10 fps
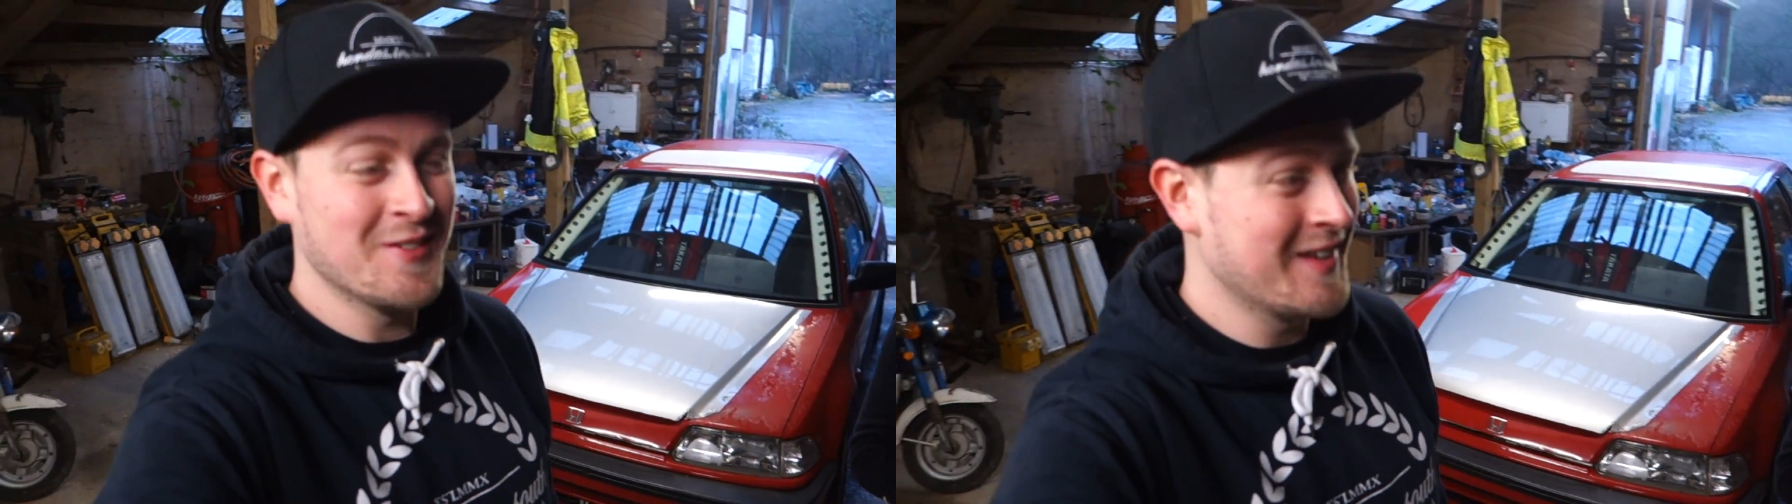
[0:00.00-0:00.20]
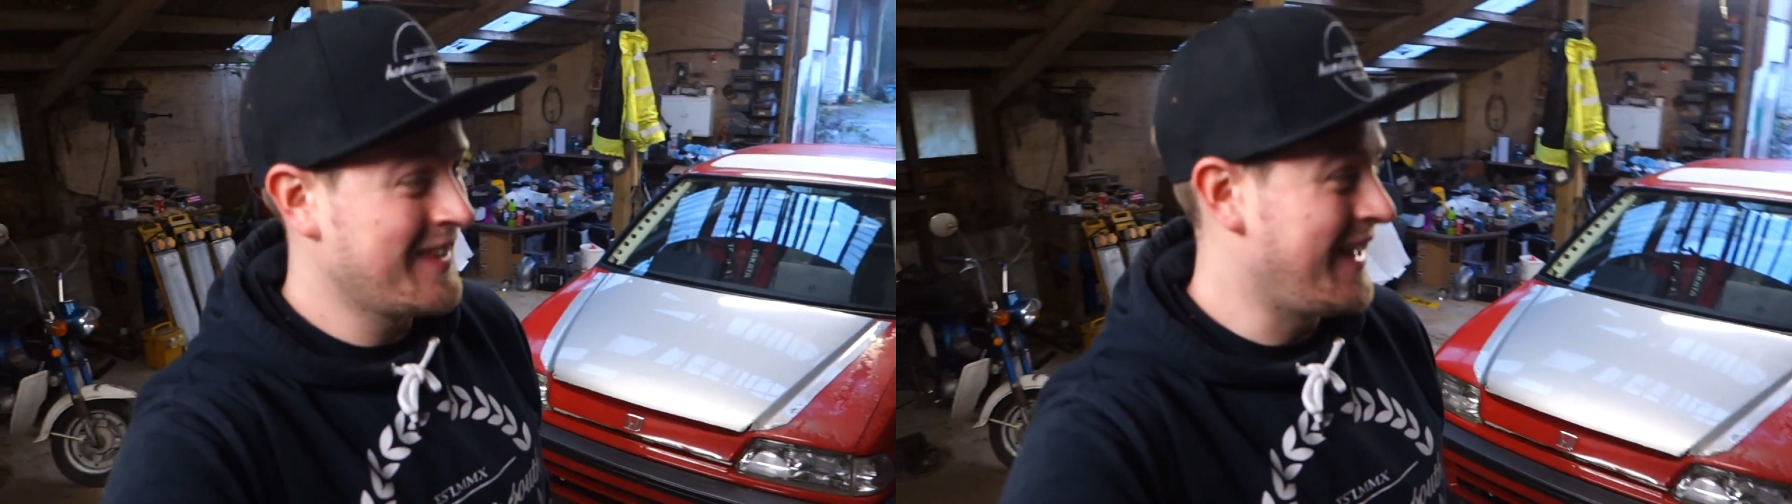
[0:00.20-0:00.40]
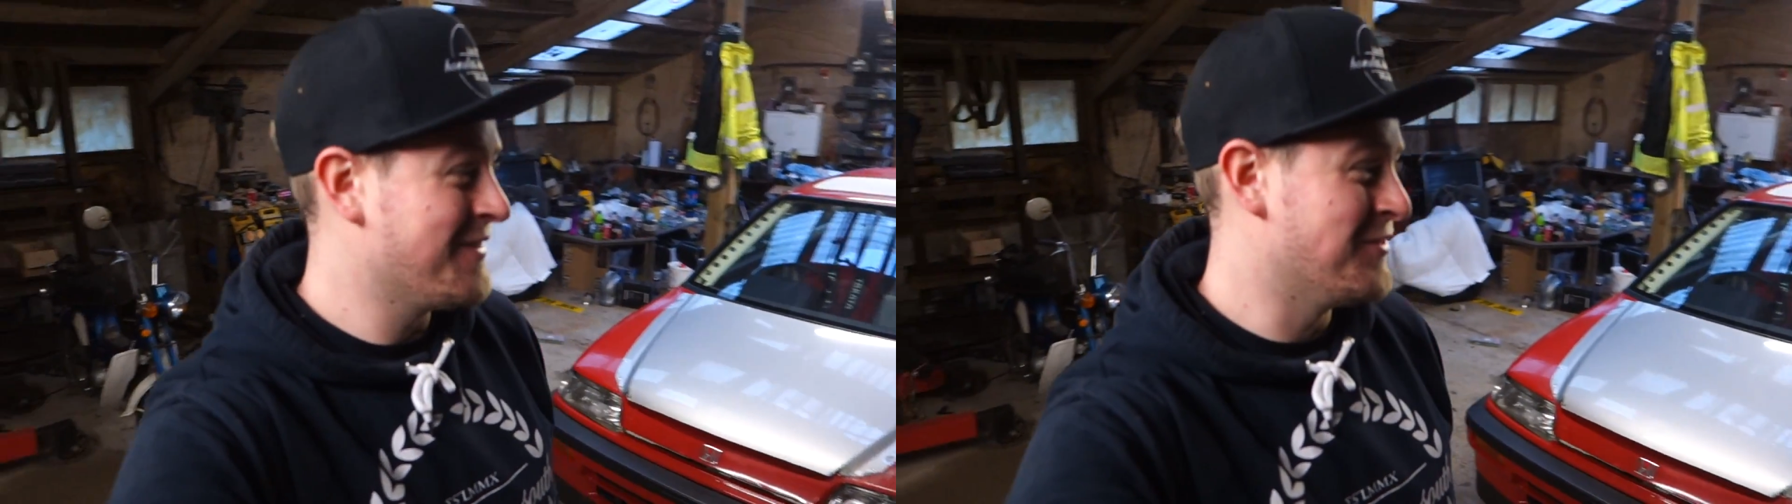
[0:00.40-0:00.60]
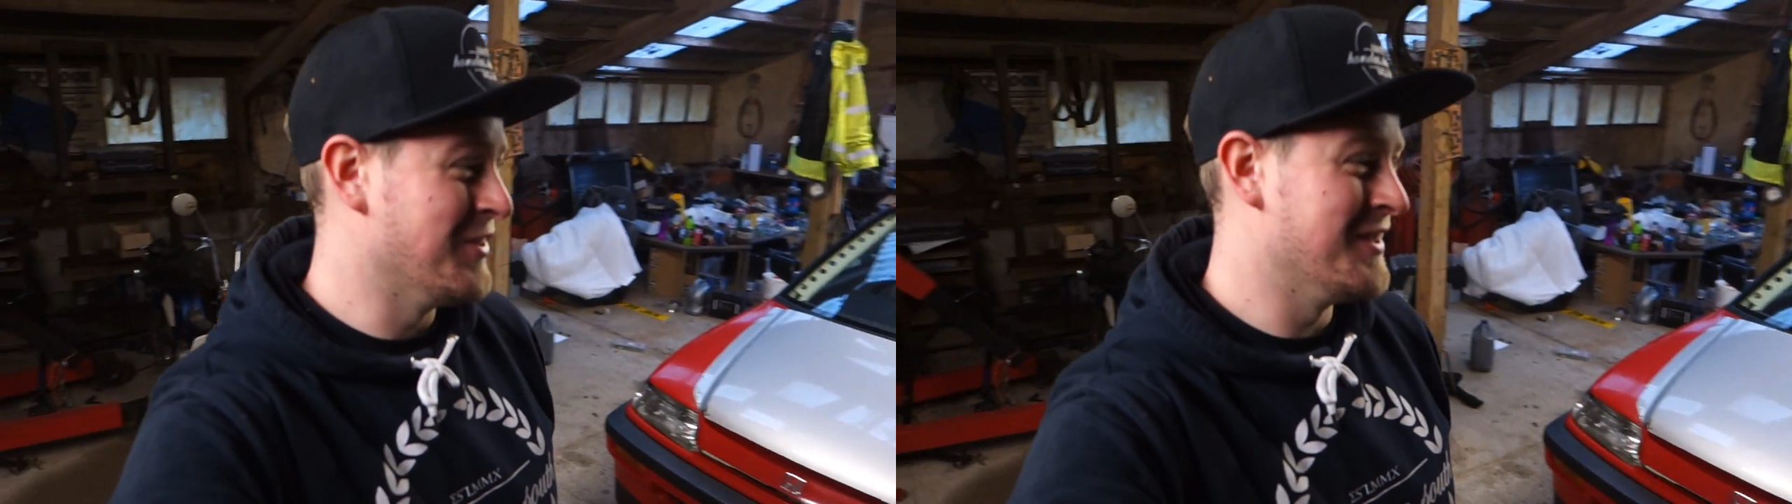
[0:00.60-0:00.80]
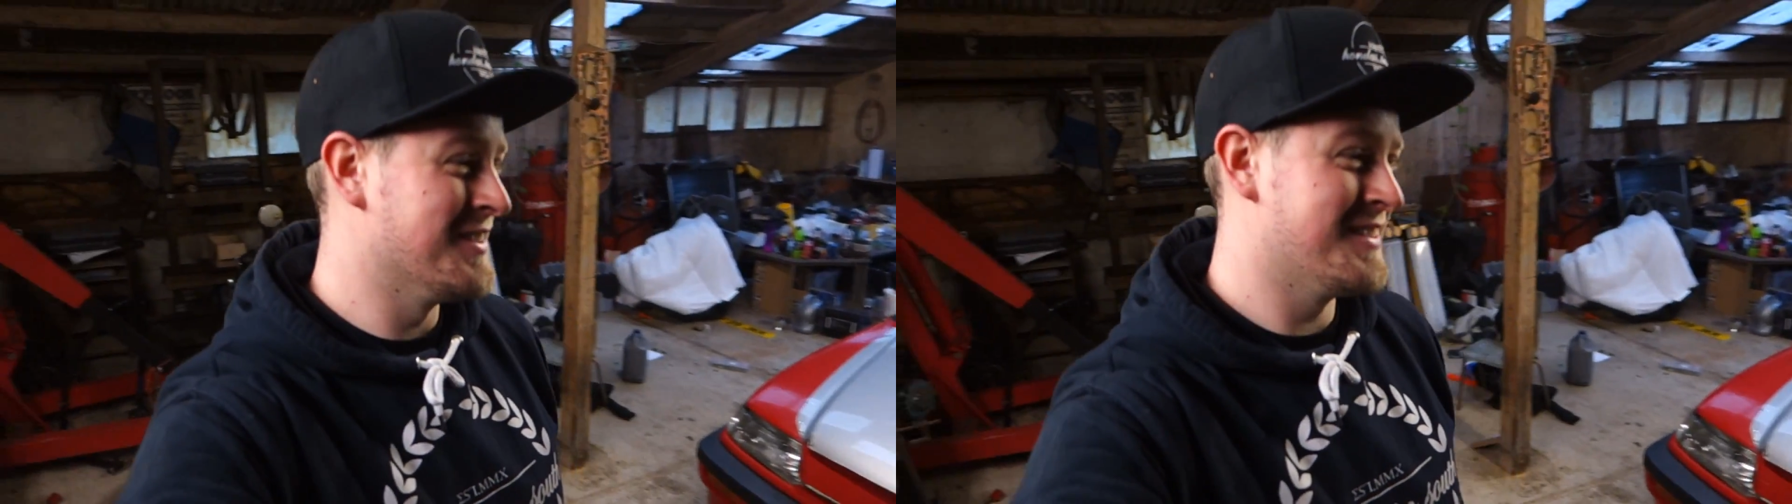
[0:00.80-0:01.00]
whether that
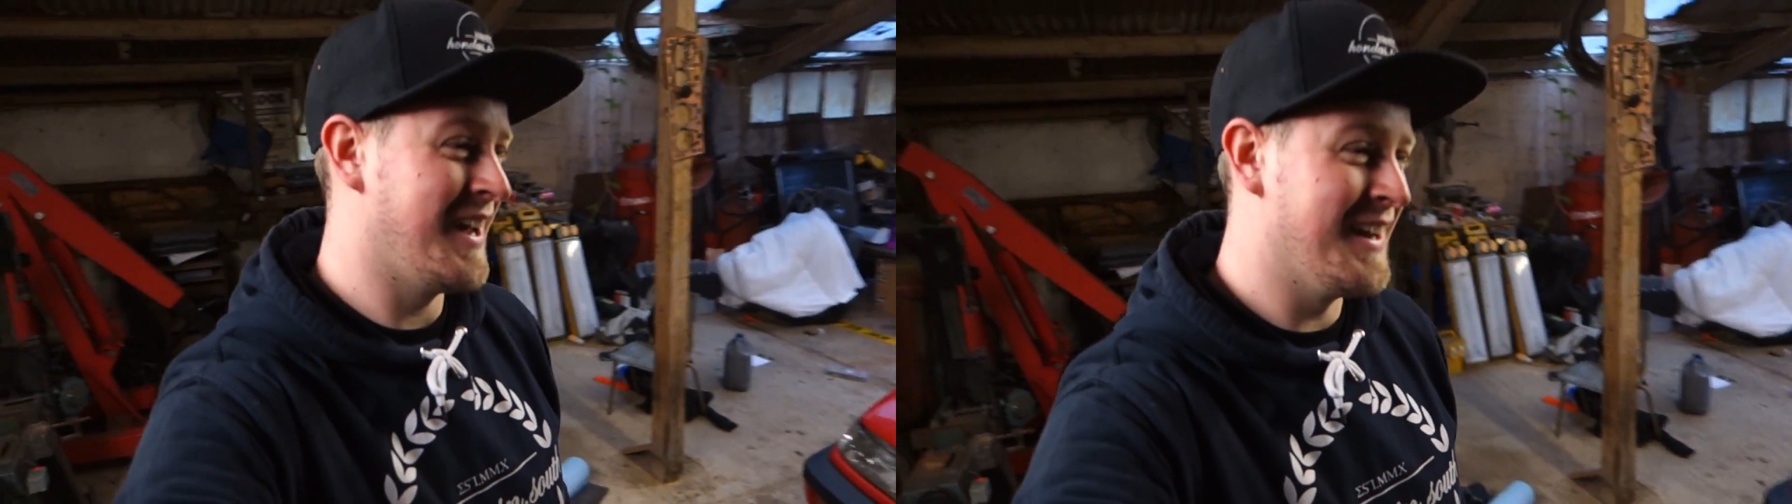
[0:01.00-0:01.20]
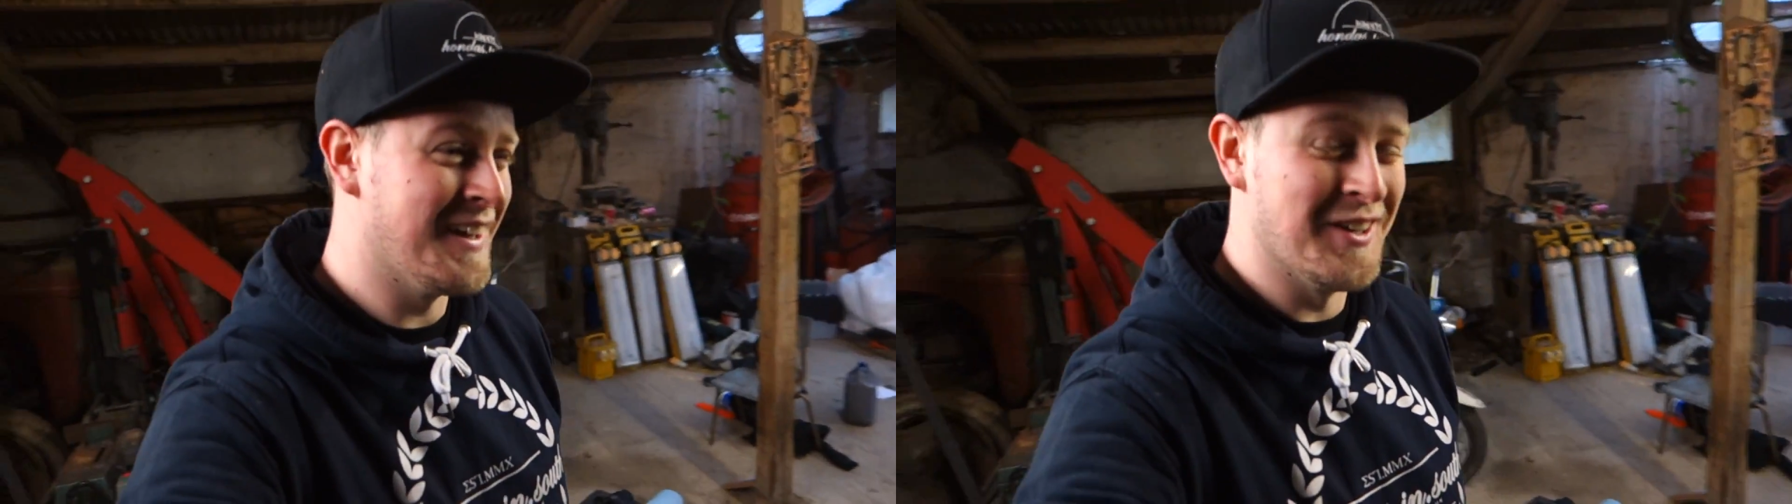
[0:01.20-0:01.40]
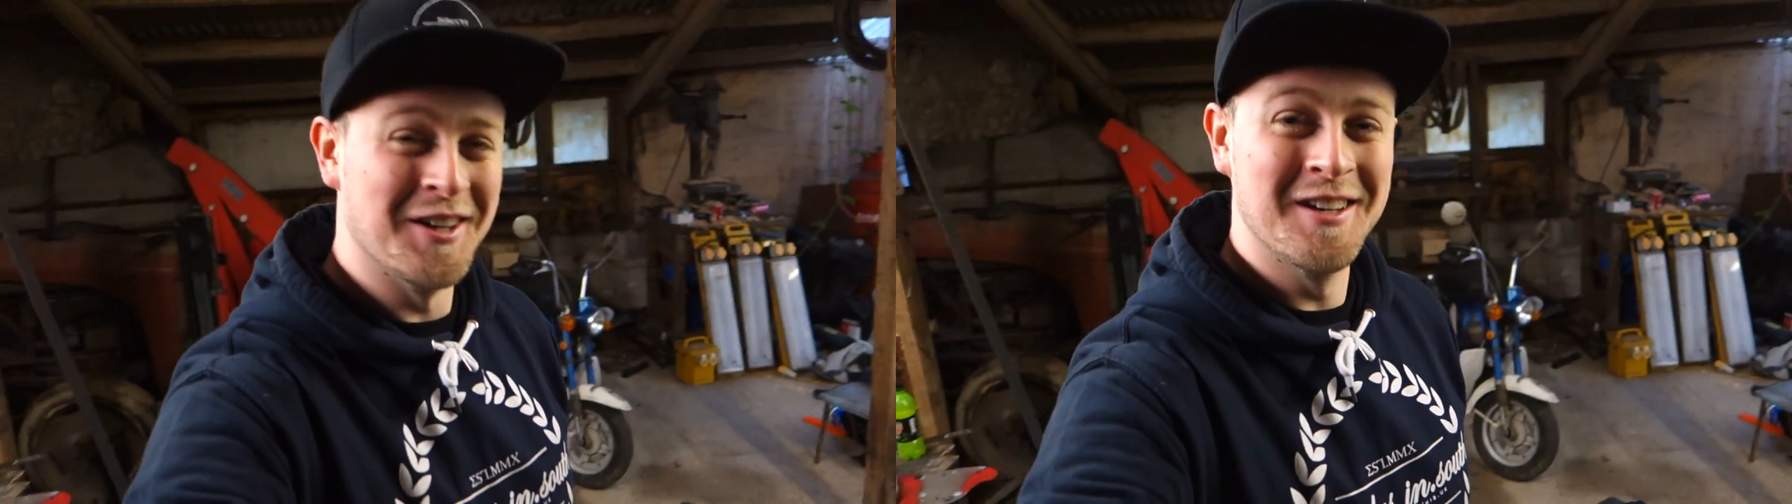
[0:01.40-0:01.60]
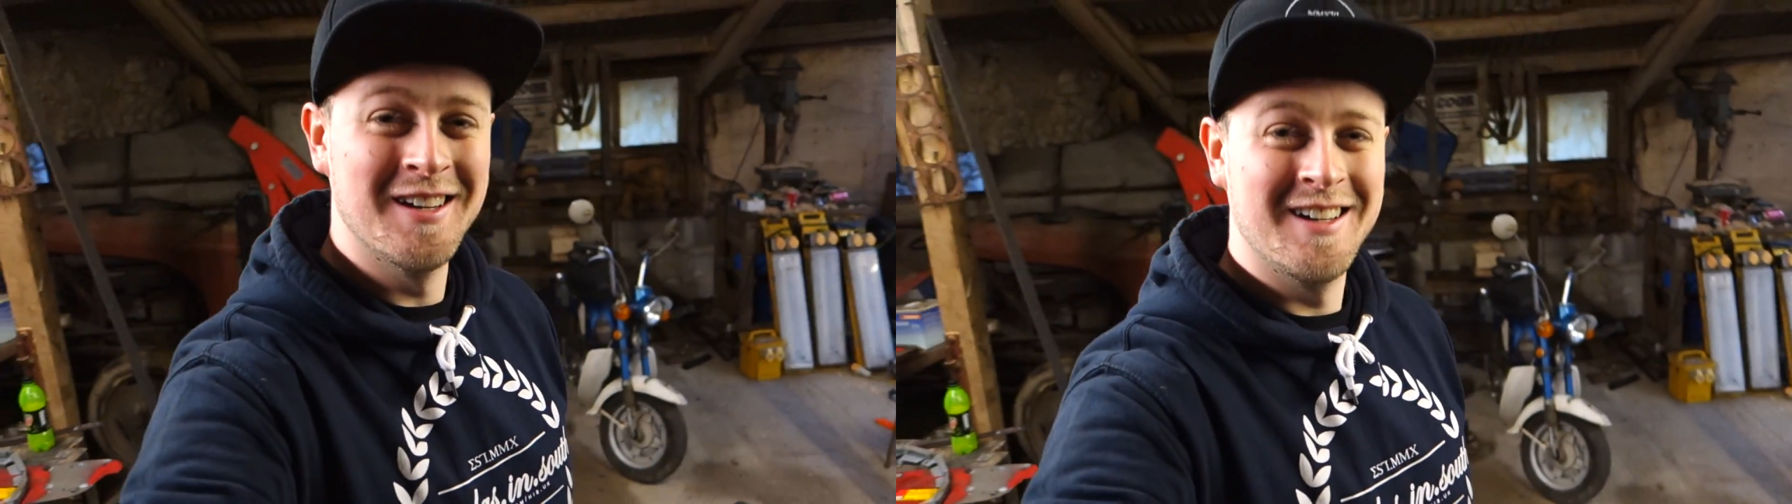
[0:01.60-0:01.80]
footage is any good.